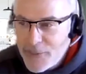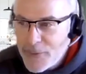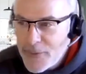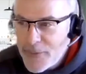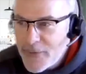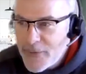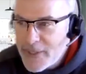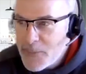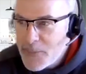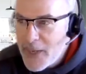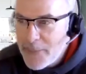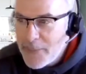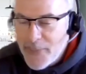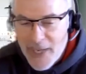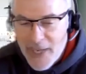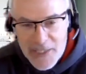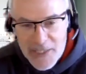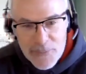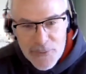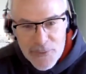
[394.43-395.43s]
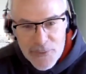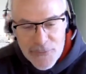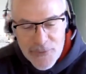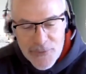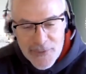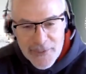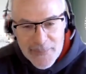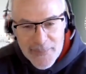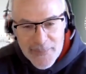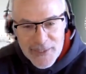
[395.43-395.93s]
only thing is my passport's
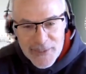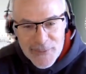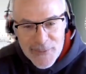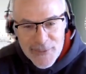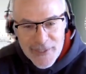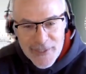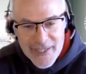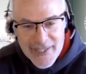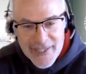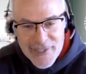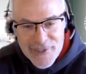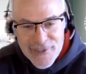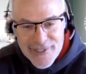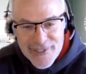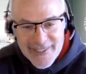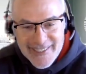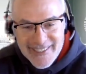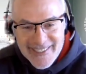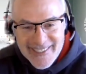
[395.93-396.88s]
feeling a bit lonely this year.